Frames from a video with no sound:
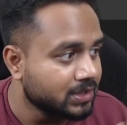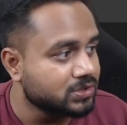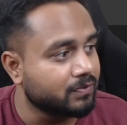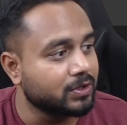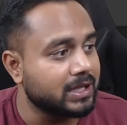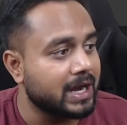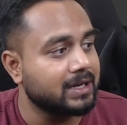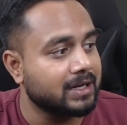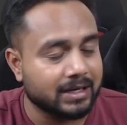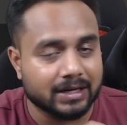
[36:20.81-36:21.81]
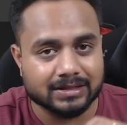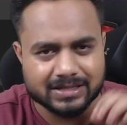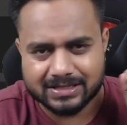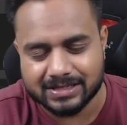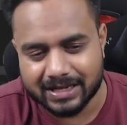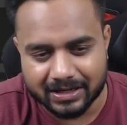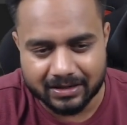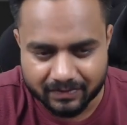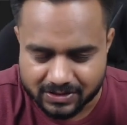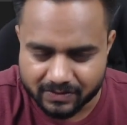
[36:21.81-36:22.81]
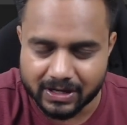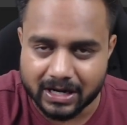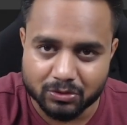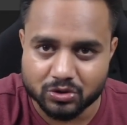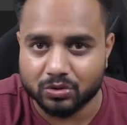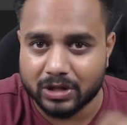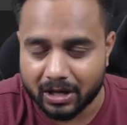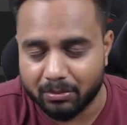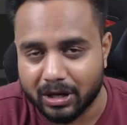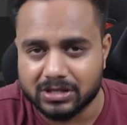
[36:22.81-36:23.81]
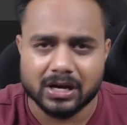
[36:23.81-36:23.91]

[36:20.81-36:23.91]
So for that, just a second, first of all, let me show you the image,